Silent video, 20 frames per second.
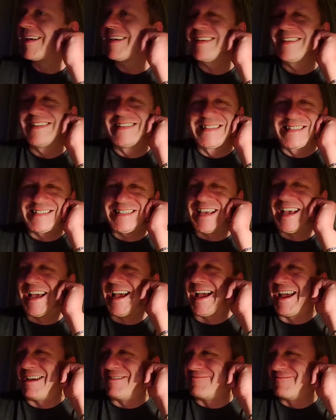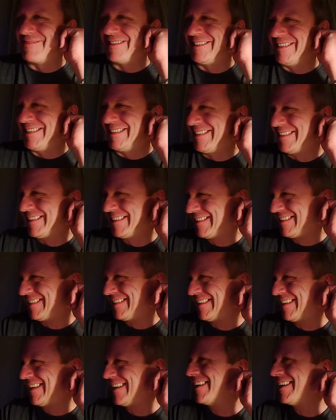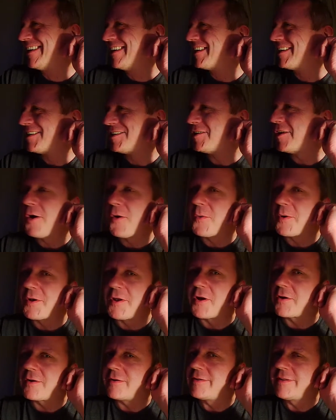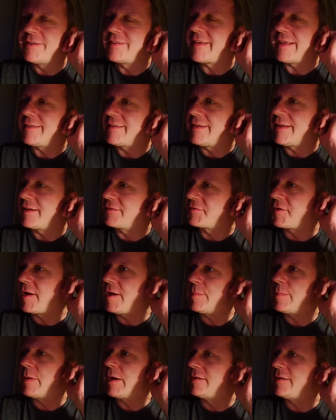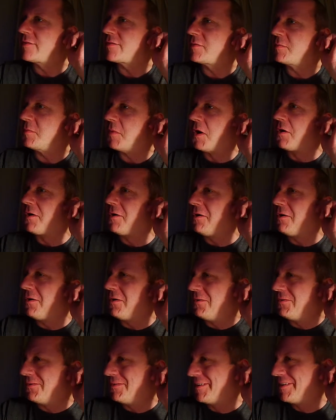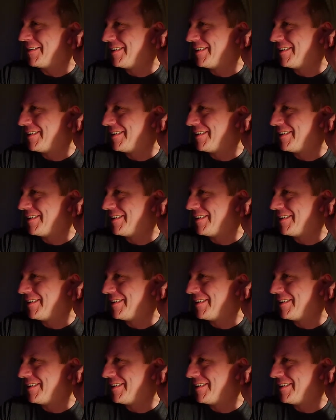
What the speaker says: Simon. No, we're not going detecting after 8 pints tomorrow.